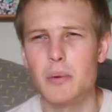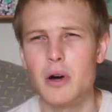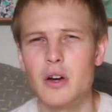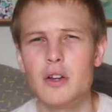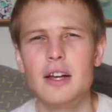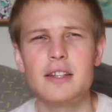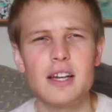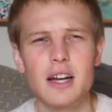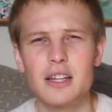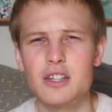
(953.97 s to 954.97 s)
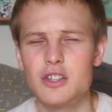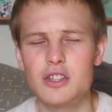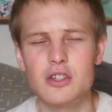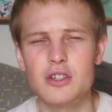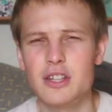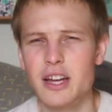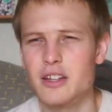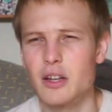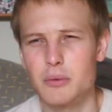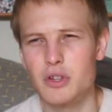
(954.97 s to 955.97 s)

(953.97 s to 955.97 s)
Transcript: but sadly, just due to daytime